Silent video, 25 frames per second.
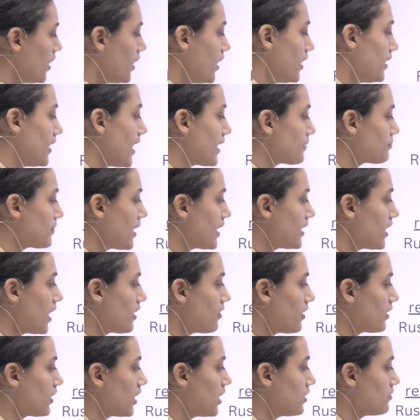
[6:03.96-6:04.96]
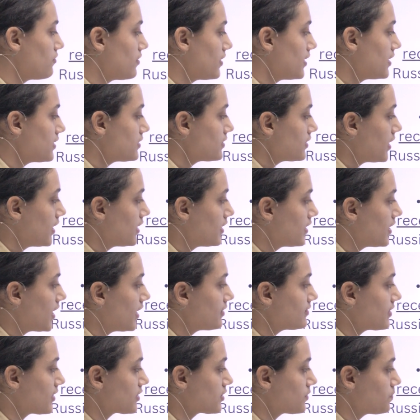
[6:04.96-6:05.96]
Like many other countries,
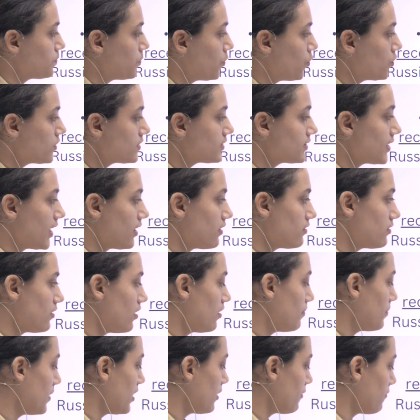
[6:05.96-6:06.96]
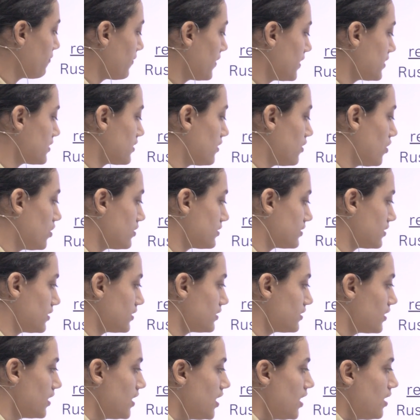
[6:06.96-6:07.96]
India's export sector may face
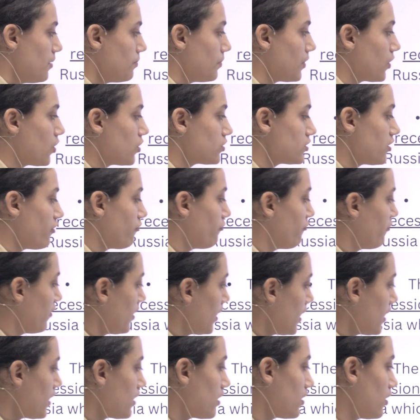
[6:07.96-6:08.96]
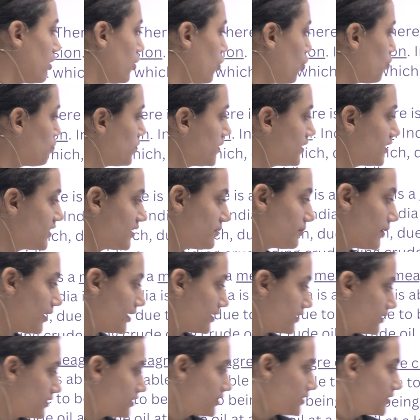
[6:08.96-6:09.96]
losses because of weak global
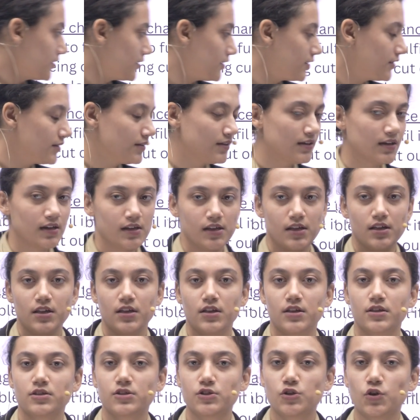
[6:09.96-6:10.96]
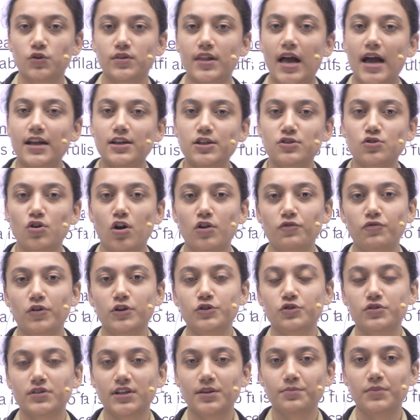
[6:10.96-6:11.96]
demand. So that is all for
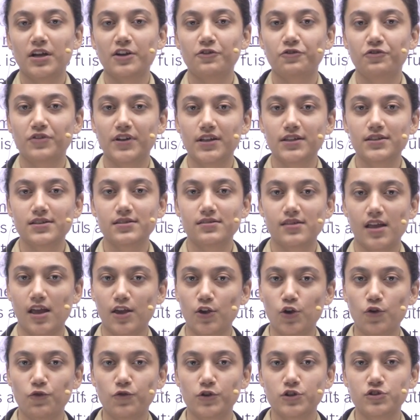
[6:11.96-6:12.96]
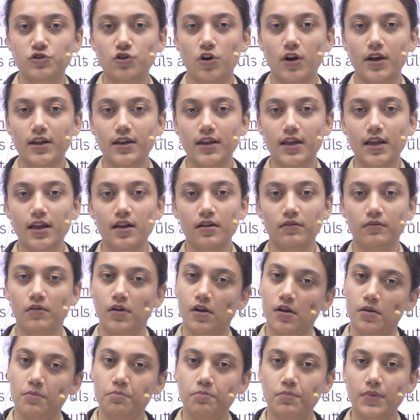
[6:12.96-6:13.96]
today, my friends. Thank you for joining.
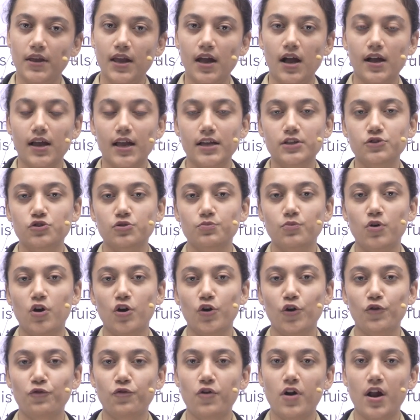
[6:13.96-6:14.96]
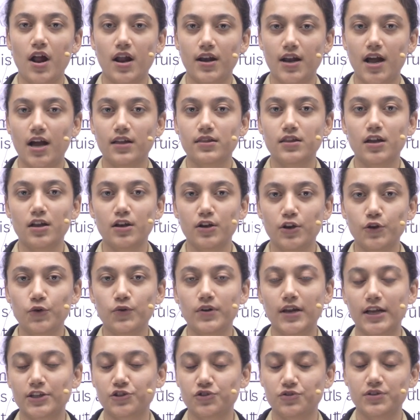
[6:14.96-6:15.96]
Be again tomorrow for another new
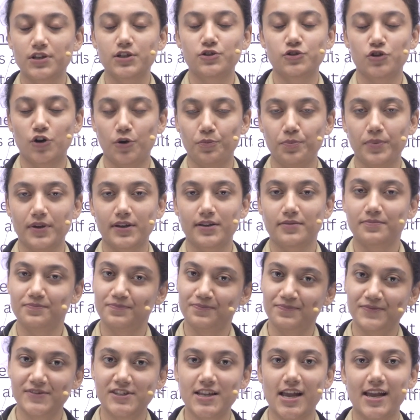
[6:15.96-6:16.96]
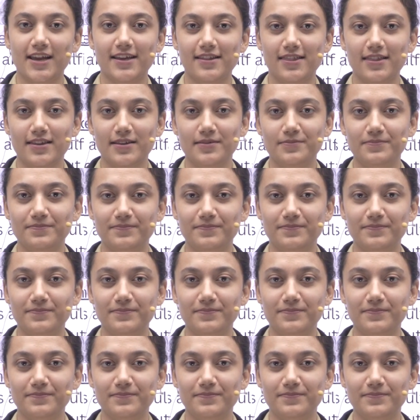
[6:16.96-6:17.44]
lecture topic. Jai Hind.